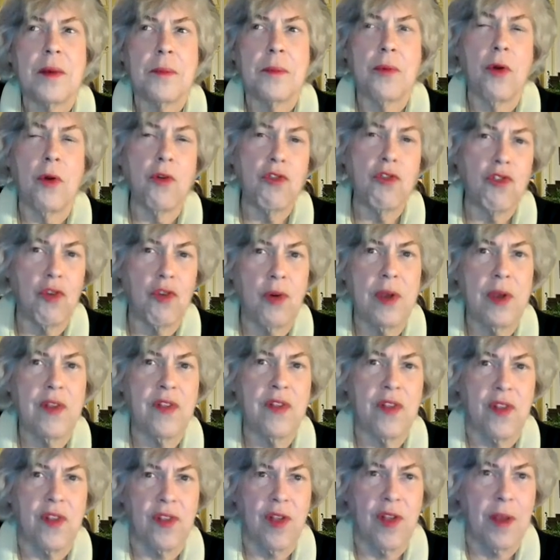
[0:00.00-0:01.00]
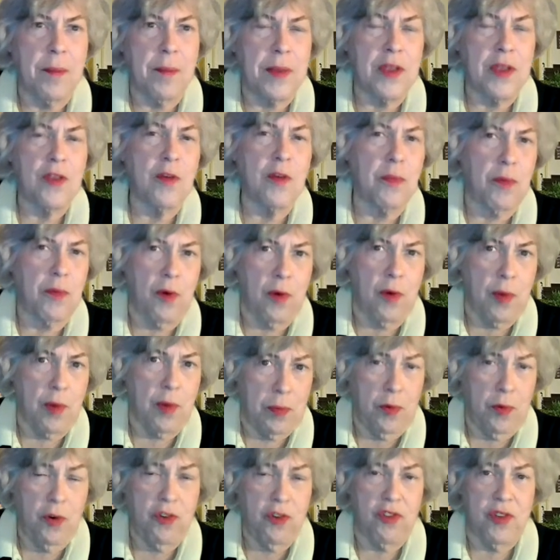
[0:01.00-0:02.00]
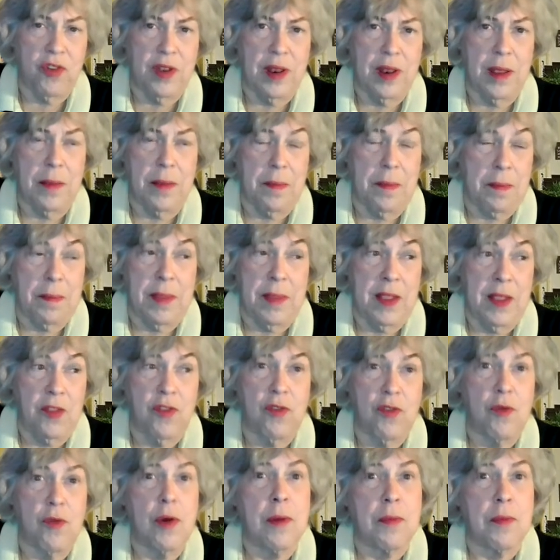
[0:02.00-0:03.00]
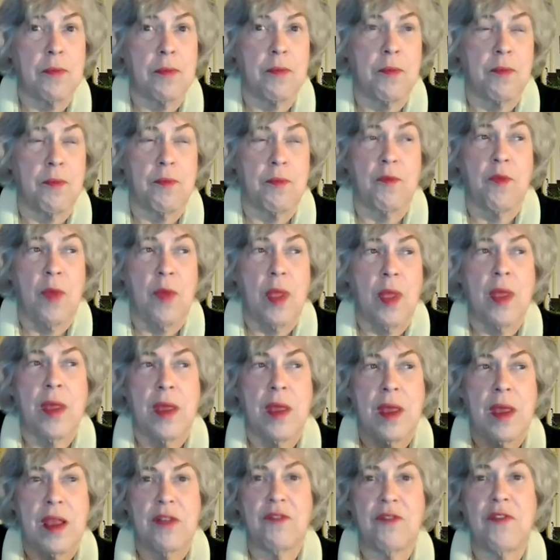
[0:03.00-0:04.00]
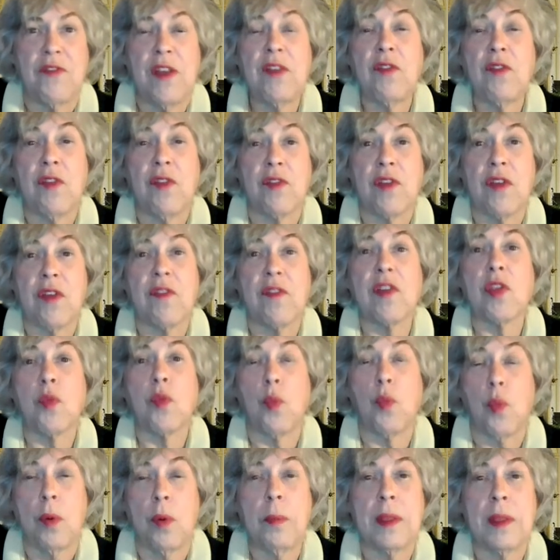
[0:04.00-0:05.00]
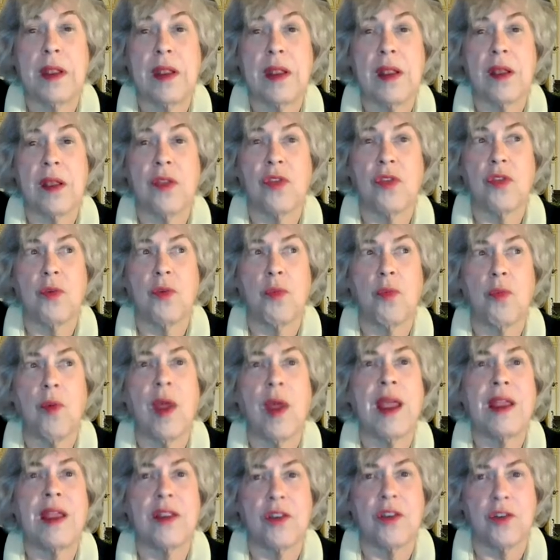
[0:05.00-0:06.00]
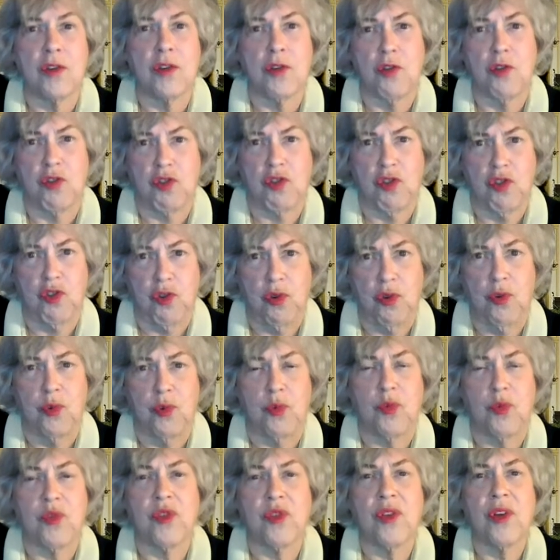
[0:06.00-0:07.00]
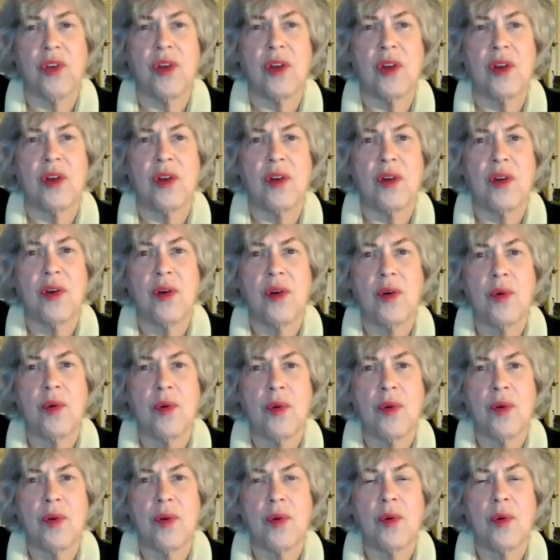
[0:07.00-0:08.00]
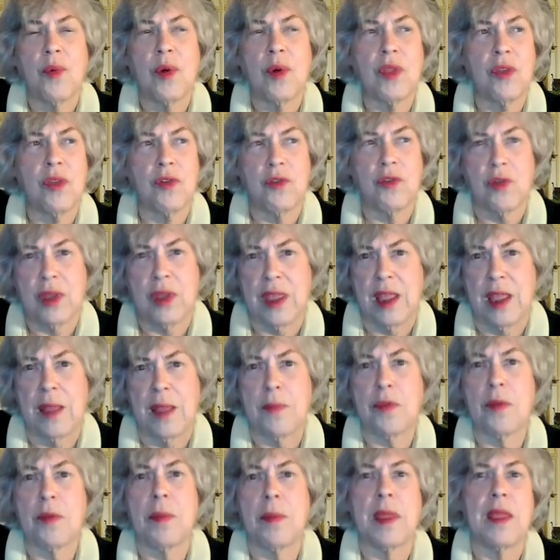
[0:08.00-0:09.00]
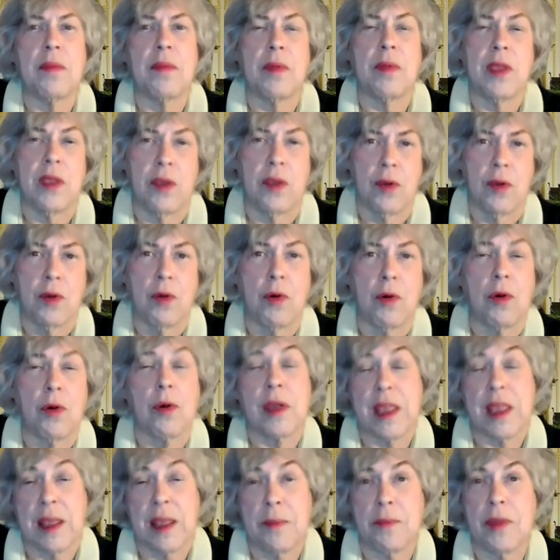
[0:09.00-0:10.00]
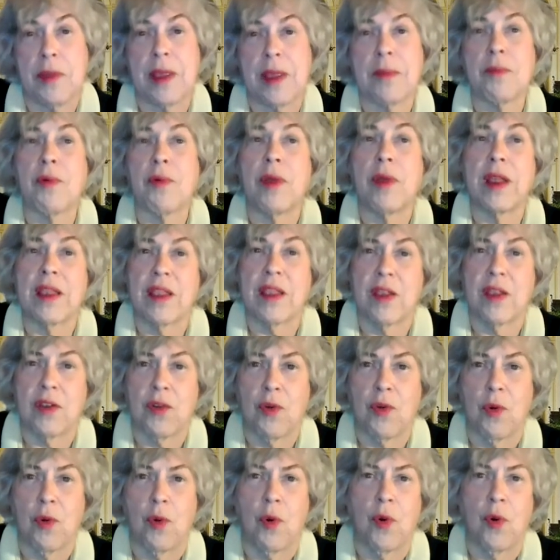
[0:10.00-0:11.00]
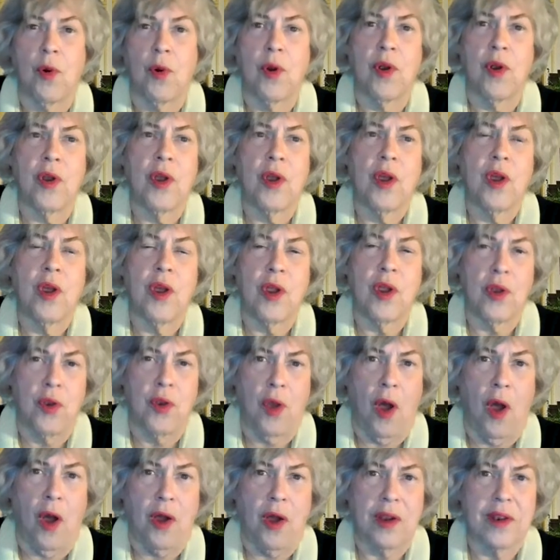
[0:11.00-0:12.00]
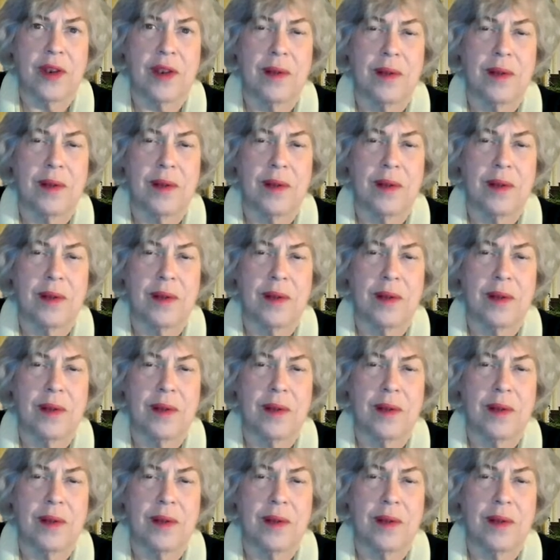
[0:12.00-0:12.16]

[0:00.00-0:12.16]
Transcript: Pro-choice does not mean you're pro-abortion. It means you are in favor of giving the woman the right to choose whether to keep the baby or keep being pregnant or not.